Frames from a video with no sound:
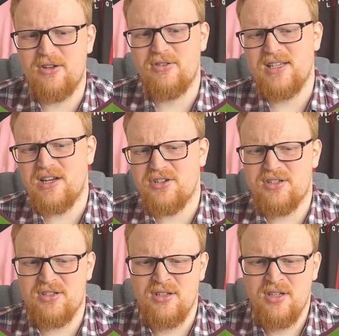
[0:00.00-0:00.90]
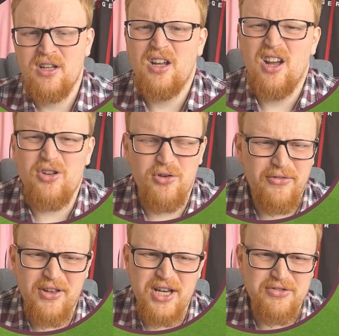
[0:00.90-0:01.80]
or is that just a good
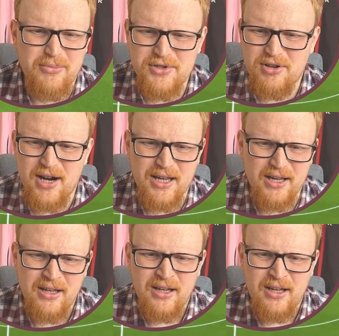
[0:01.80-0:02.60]
finish from the striker?